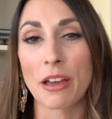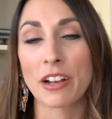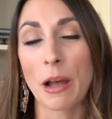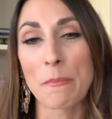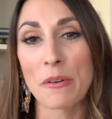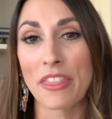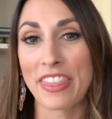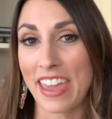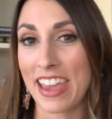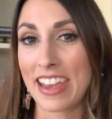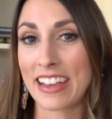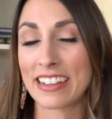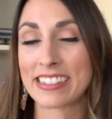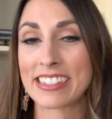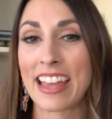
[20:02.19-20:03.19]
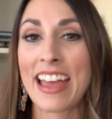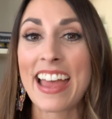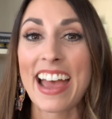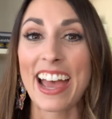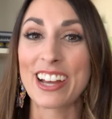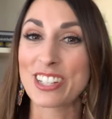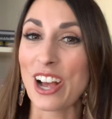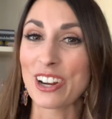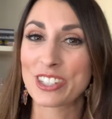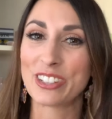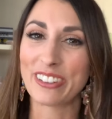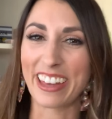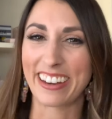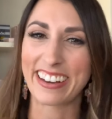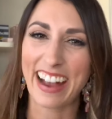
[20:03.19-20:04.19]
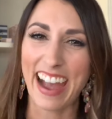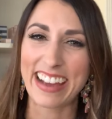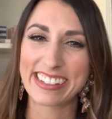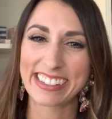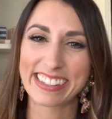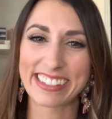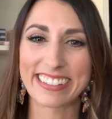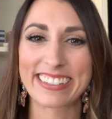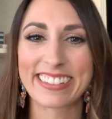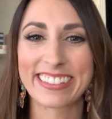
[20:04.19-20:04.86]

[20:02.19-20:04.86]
a couple things. I'll talk to you later, guys.